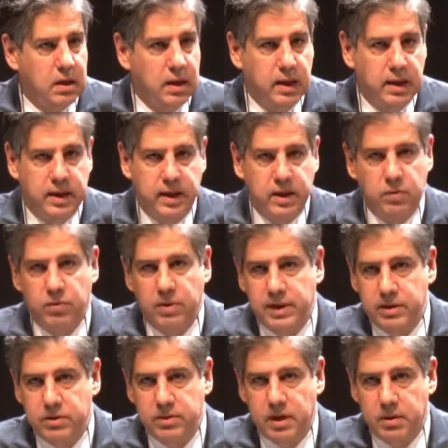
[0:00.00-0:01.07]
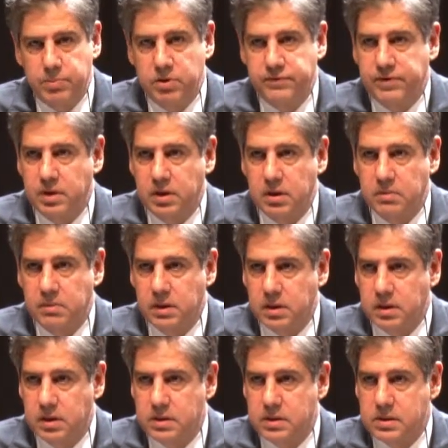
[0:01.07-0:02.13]
And I can relate to that perfectly
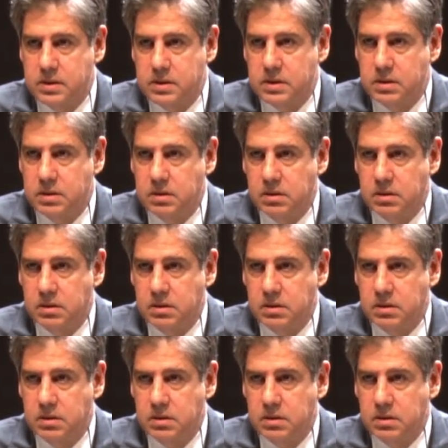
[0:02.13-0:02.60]
because